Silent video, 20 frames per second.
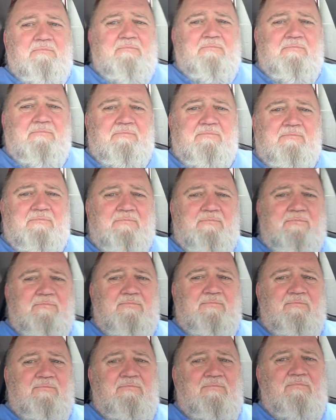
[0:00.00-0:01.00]

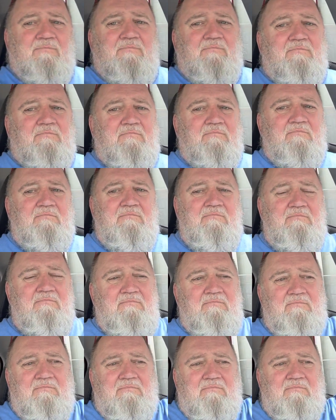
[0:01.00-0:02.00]

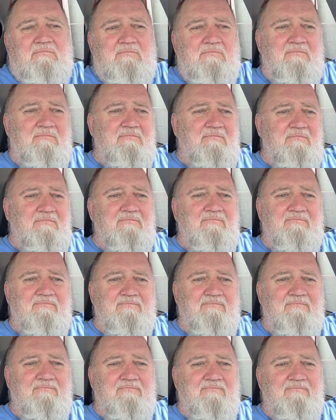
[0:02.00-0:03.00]

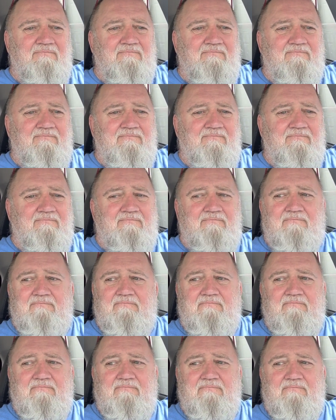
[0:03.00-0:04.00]

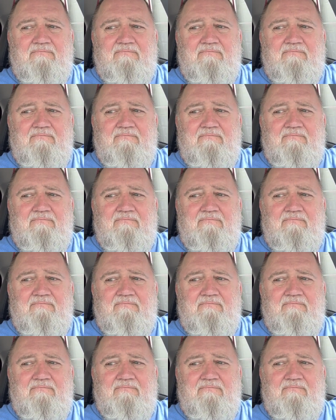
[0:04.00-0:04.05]
(no one is talking)